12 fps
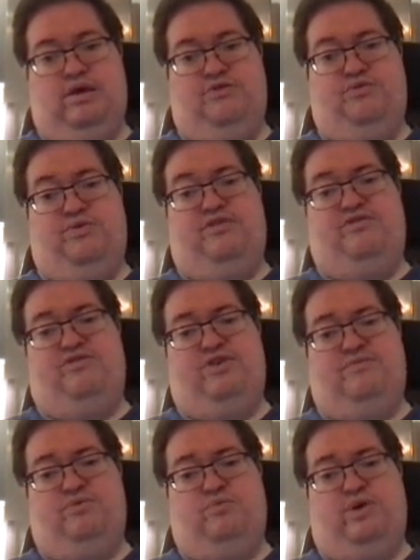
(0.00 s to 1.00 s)
So this is
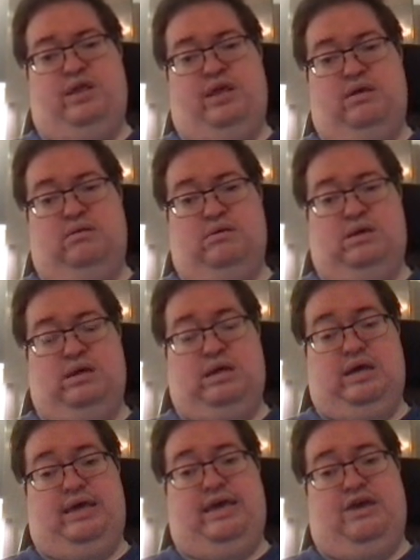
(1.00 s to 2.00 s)
even really
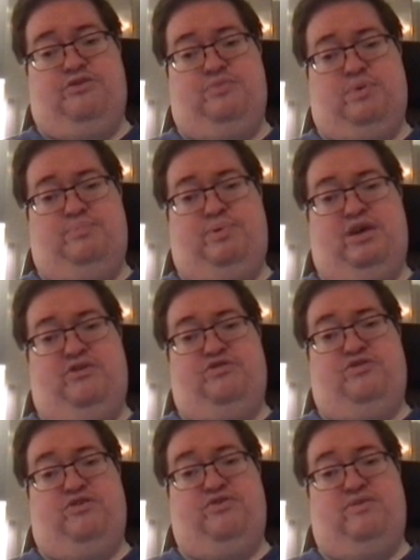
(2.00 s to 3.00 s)
a case where p is
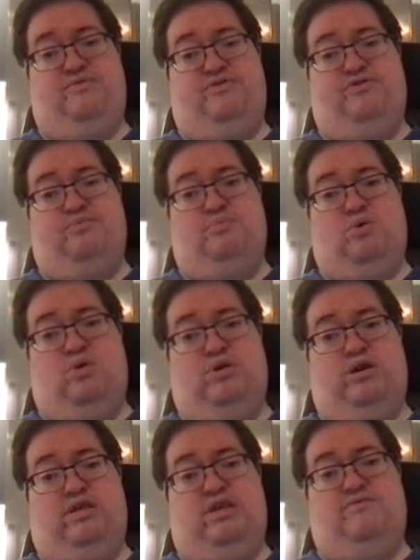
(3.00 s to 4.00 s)
just even small,
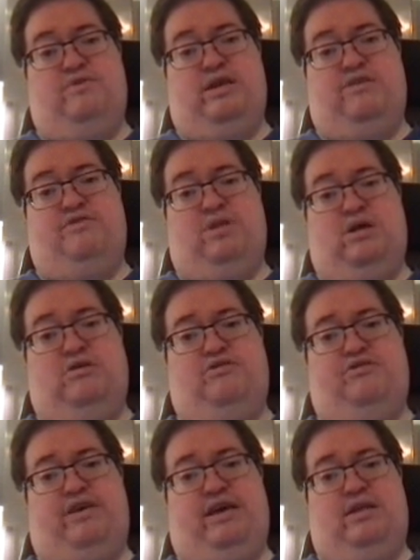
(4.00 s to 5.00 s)
not even as large
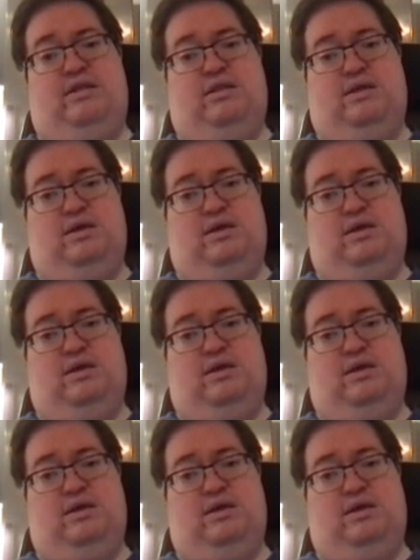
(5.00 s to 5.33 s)
as n,